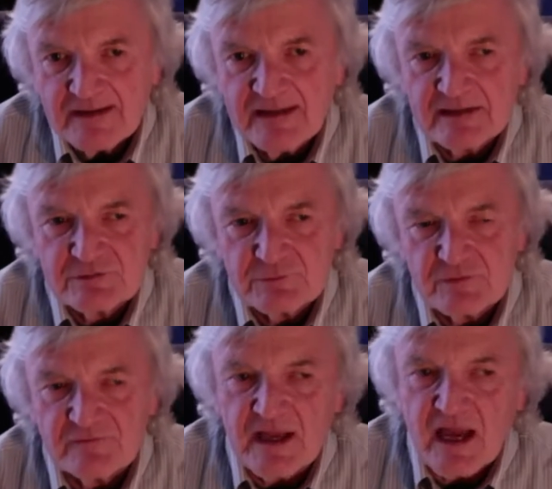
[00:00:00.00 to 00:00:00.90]
the sort
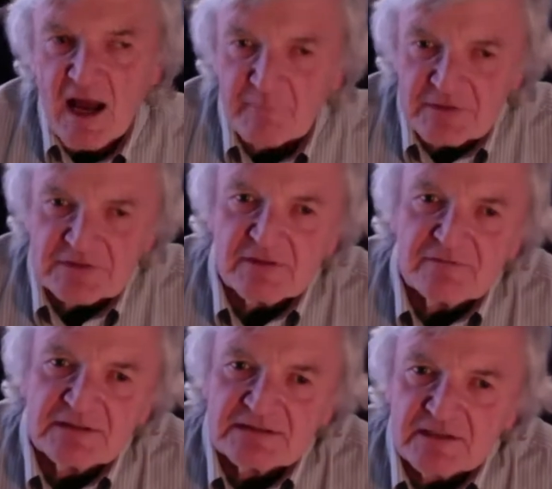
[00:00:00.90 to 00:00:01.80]
of the opposite of
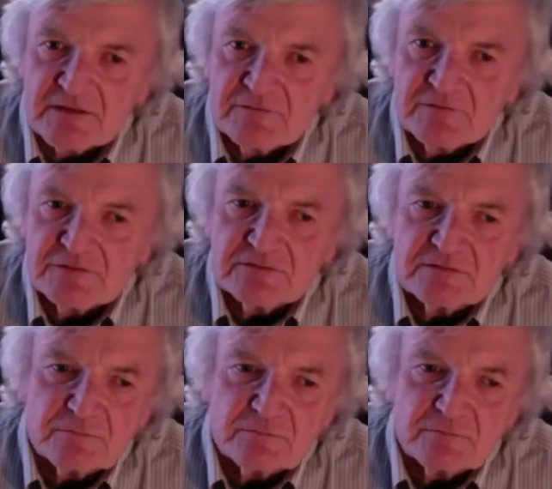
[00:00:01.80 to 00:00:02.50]
incentives,